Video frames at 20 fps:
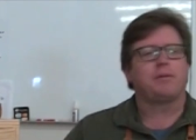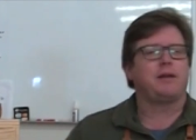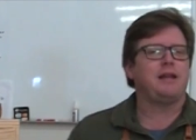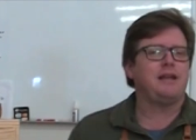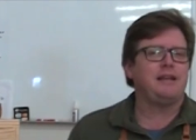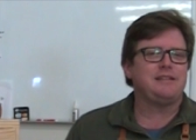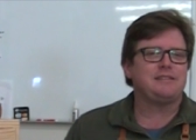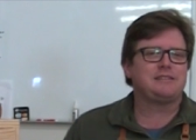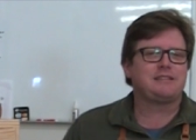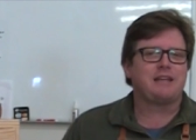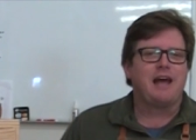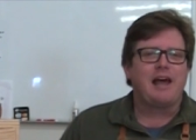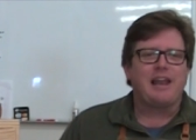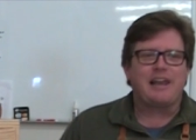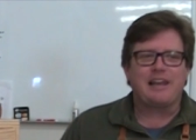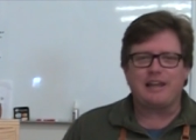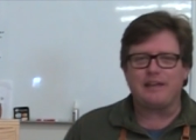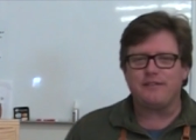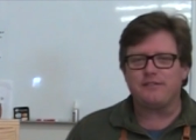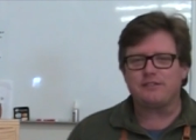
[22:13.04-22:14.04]
please
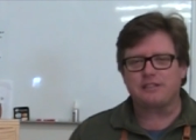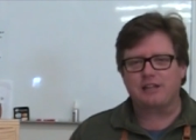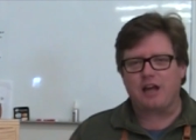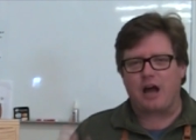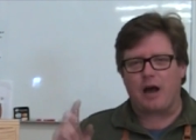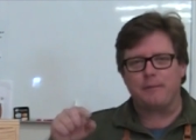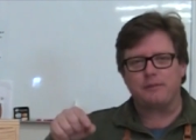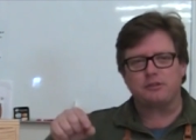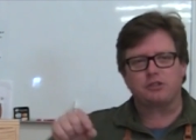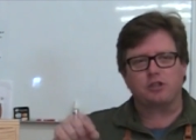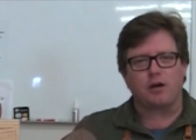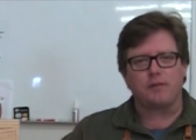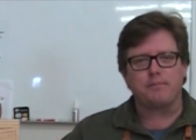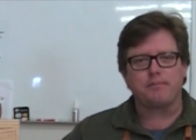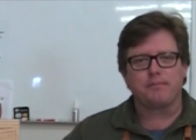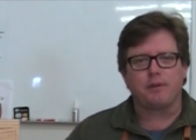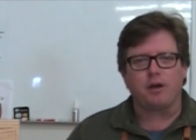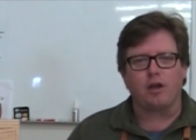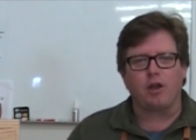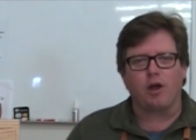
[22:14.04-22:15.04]
leave us comments
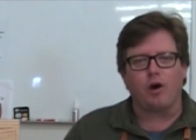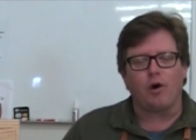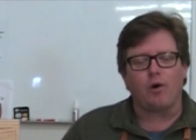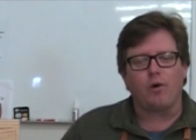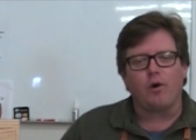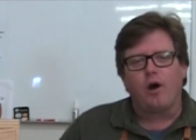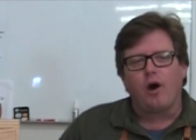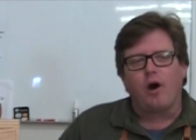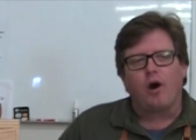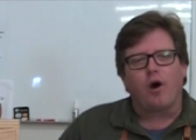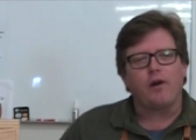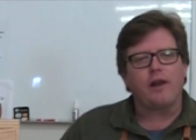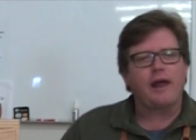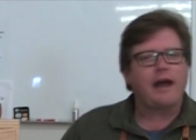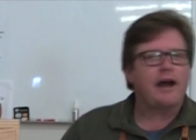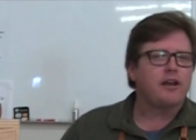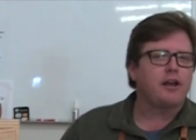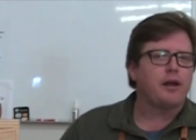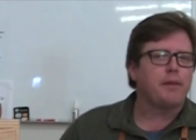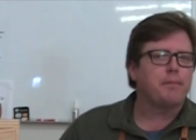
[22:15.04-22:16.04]
on below on
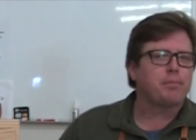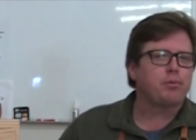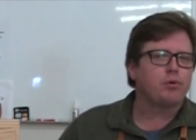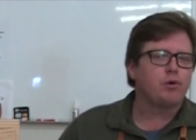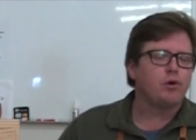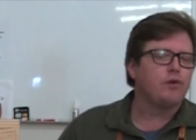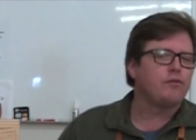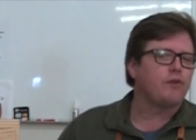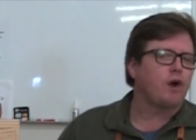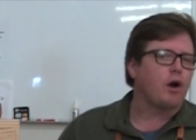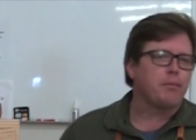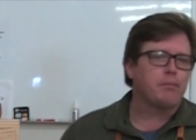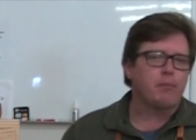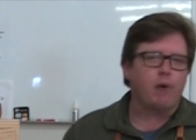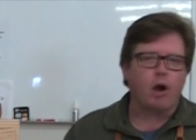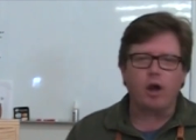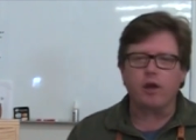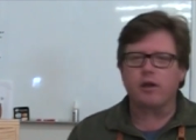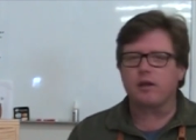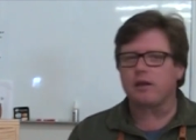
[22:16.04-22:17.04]
how to improve our
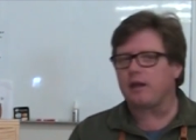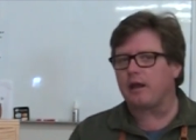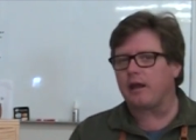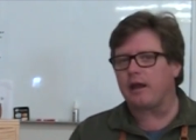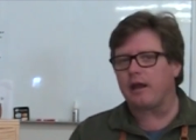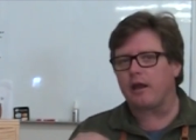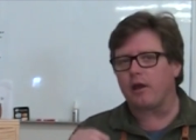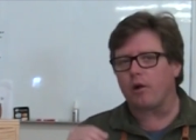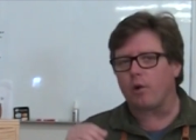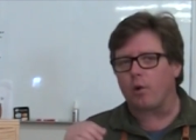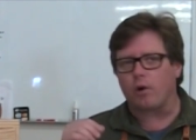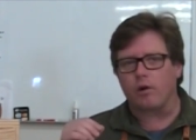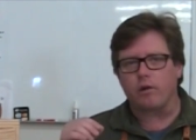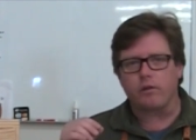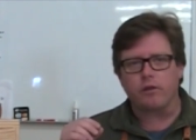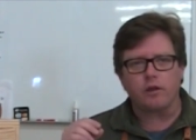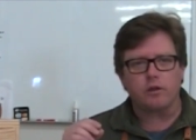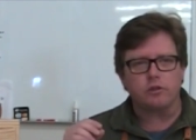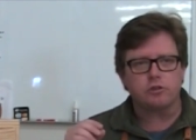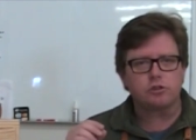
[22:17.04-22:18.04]
marketing or
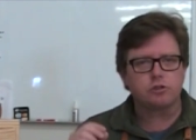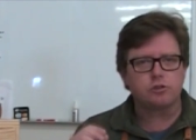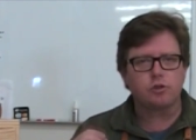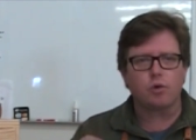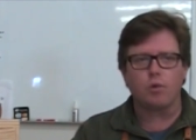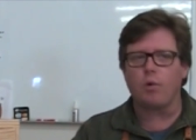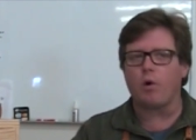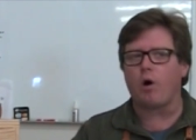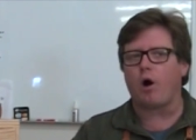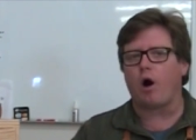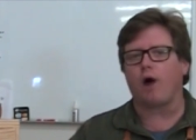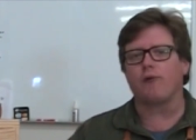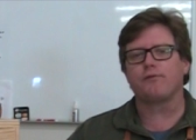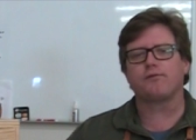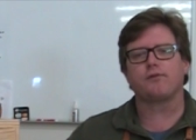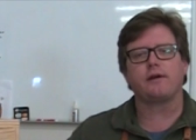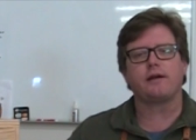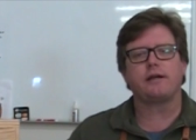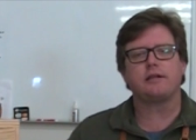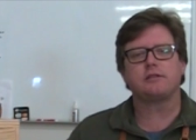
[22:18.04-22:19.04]
the school
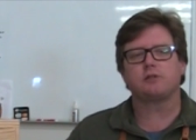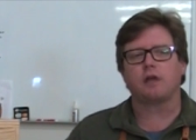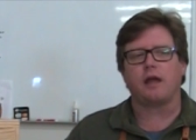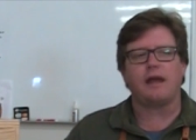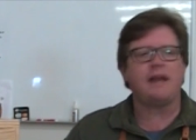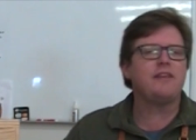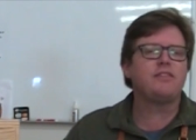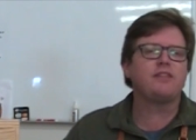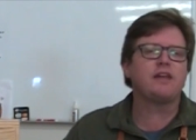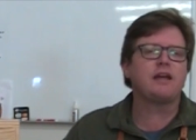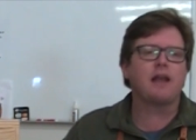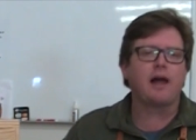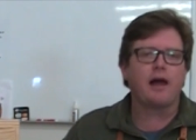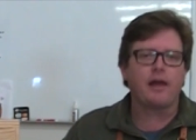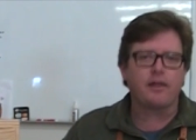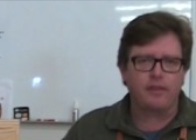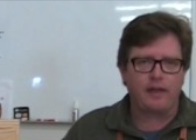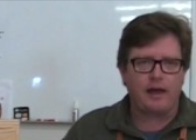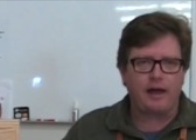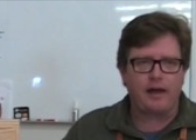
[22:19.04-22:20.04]
offerings, anything
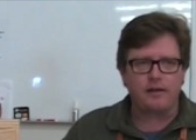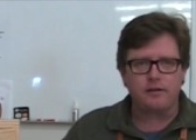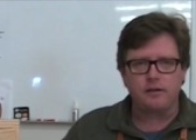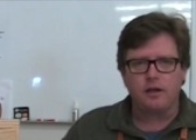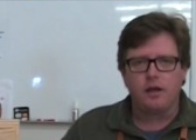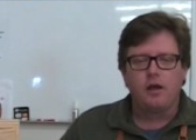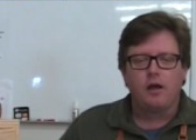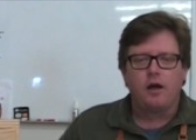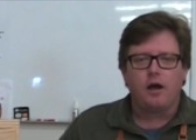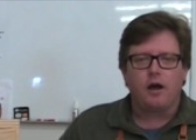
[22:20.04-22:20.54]
like that.